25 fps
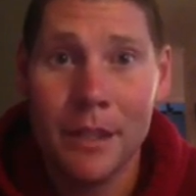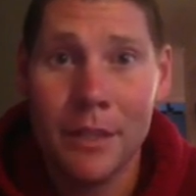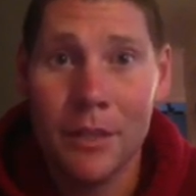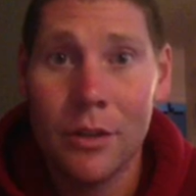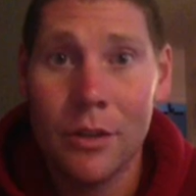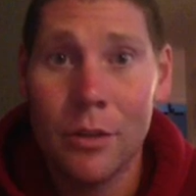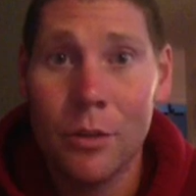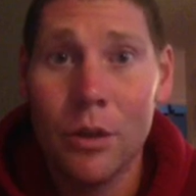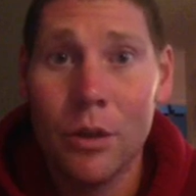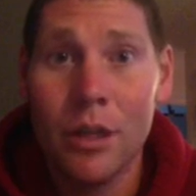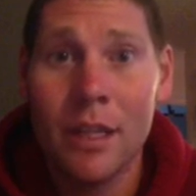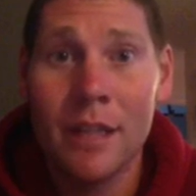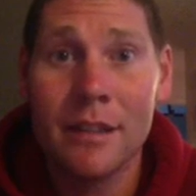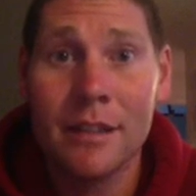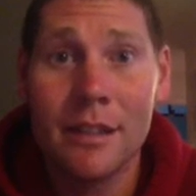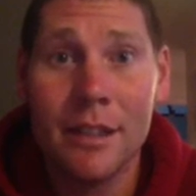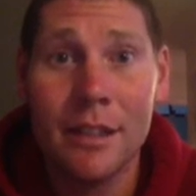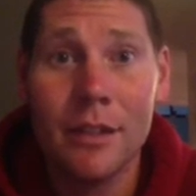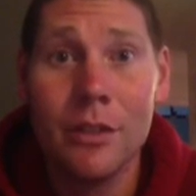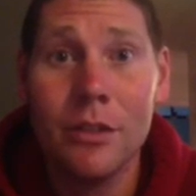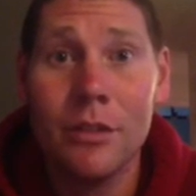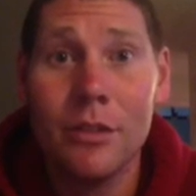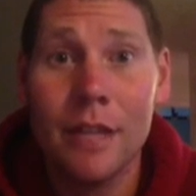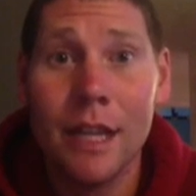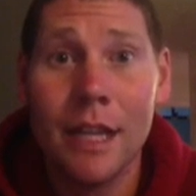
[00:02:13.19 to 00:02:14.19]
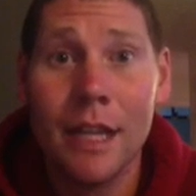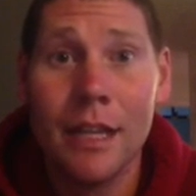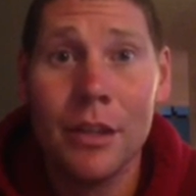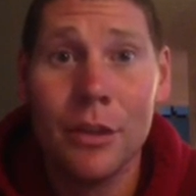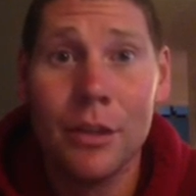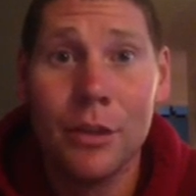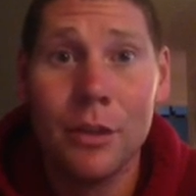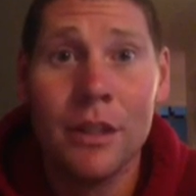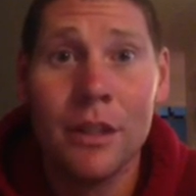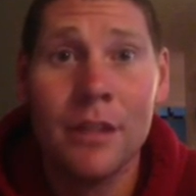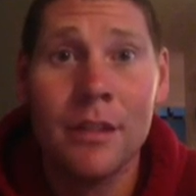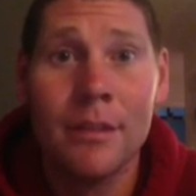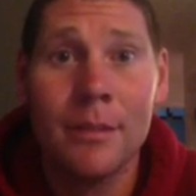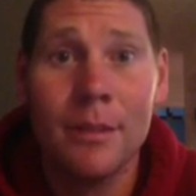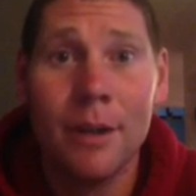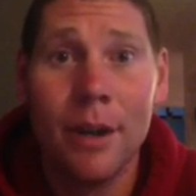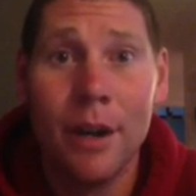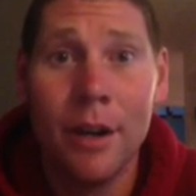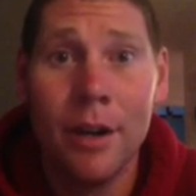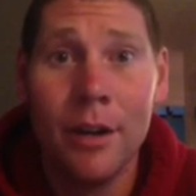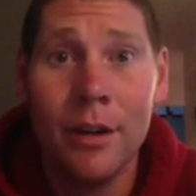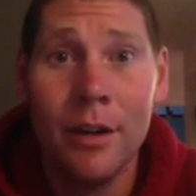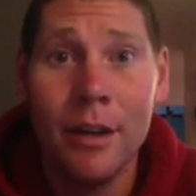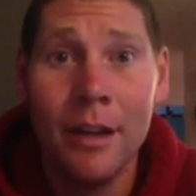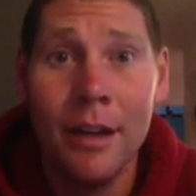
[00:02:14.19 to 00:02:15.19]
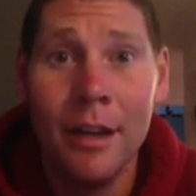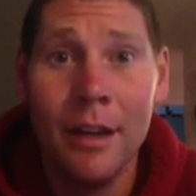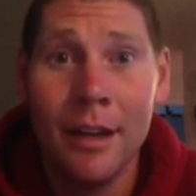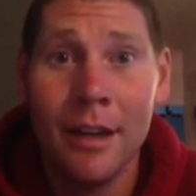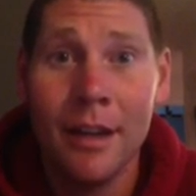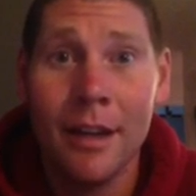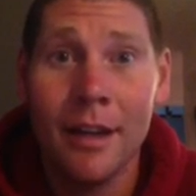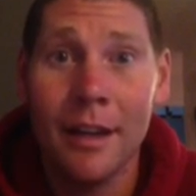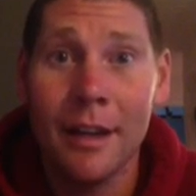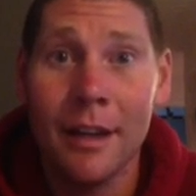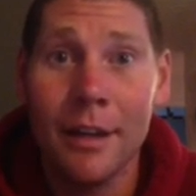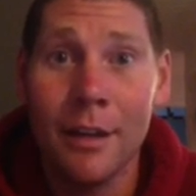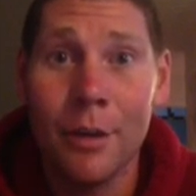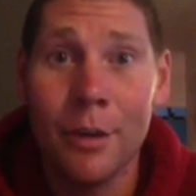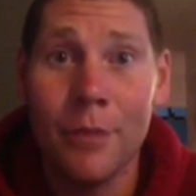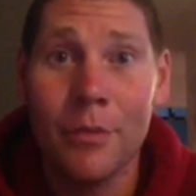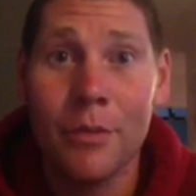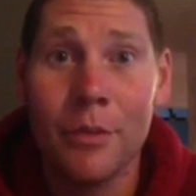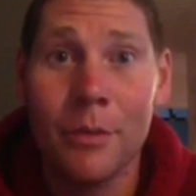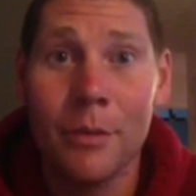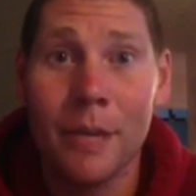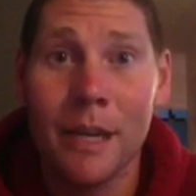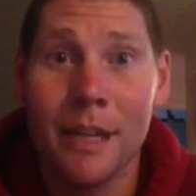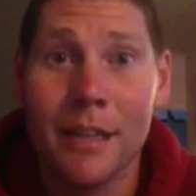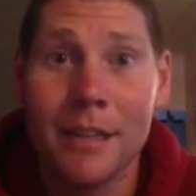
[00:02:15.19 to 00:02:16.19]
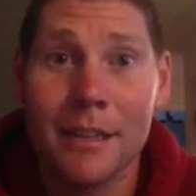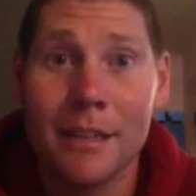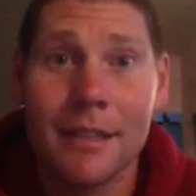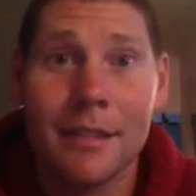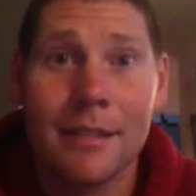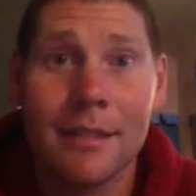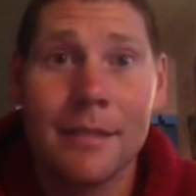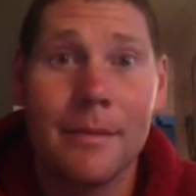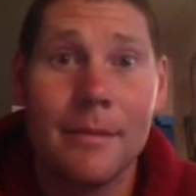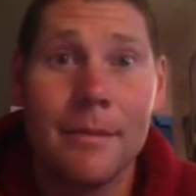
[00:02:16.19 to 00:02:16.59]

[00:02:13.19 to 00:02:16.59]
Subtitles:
So we'll continue day 3 tomorrow and hope for the best.